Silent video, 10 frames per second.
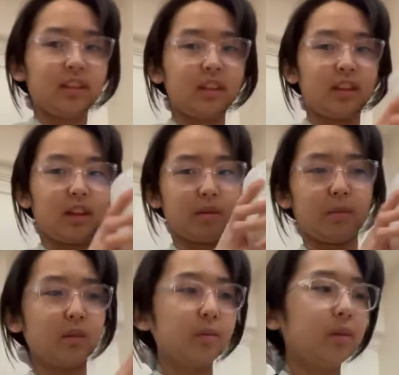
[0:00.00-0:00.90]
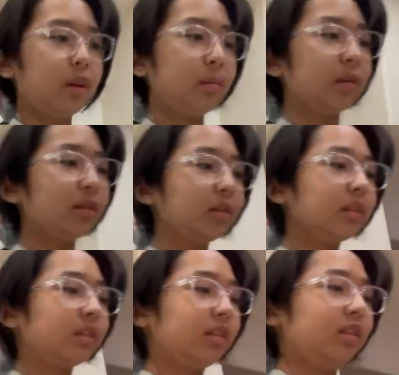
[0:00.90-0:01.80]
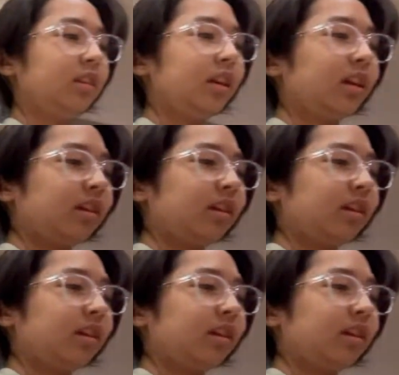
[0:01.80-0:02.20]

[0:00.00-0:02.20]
they're like multiple chemicals, like